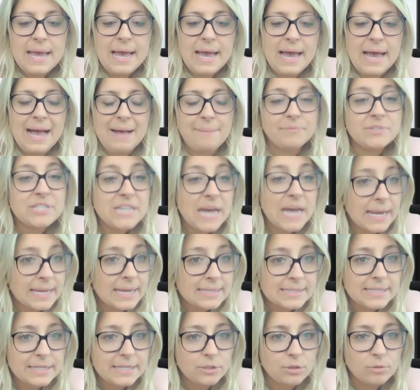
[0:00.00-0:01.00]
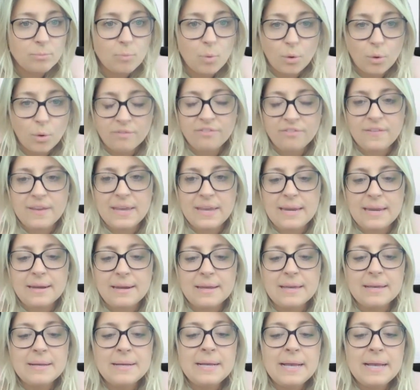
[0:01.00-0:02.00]

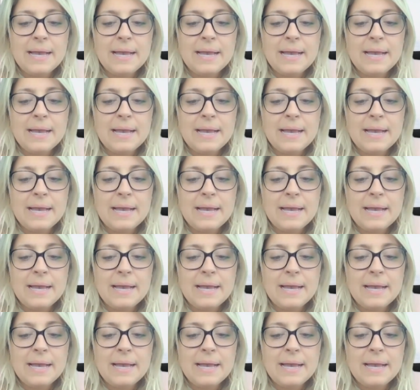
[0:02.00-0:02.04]
diacetylmorphine,